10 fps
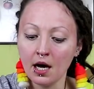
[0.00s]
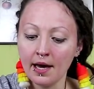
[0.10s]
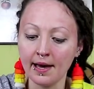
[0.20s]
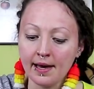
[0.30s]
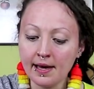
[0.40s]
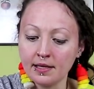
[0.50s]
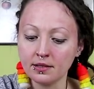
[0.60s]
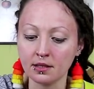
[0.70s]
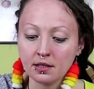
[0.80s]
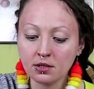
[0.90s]

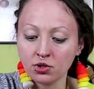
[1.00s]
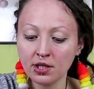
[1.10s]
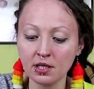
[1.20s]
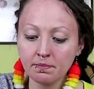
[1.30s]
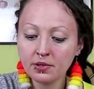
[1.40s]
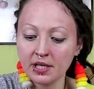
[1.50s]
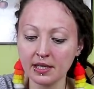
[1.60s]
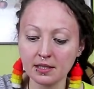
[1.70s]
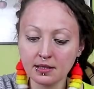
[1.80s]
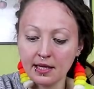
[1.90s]
and it really
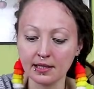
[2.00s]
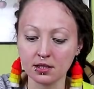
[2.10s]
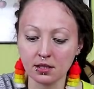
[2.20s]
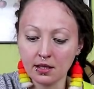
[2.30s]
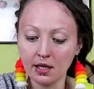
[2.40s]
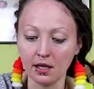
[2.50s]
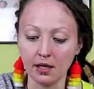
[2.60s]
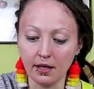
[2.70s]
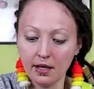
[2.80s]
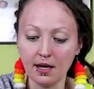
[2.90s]
brings that
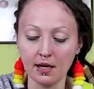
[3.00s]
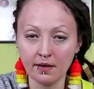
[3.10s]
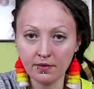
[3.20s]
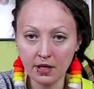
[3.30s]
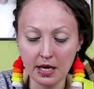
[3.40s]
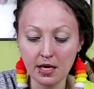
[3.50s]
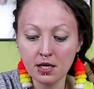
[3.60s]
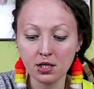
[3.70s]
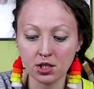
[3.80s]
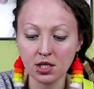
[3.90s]

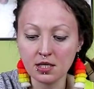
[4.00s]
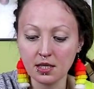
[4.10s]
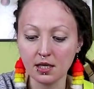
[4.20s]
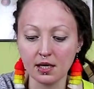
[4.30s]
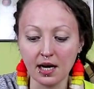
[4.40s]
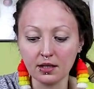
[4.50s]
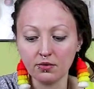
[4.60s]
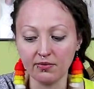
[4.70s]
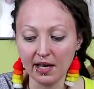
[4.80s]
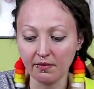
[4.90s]
lovely cheesy
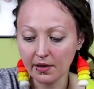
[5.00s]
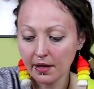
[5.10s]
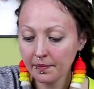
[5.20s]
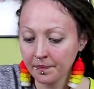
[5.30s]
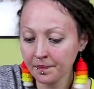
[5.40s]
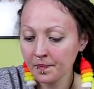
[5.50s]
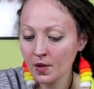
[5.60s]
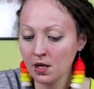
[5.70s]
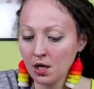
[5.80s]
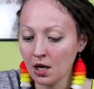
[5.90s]
kind of flavor
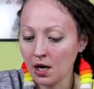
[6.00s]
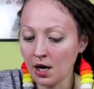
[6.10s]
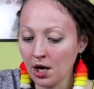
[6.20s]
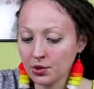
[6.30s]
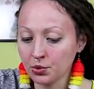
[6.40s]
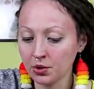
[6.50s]
to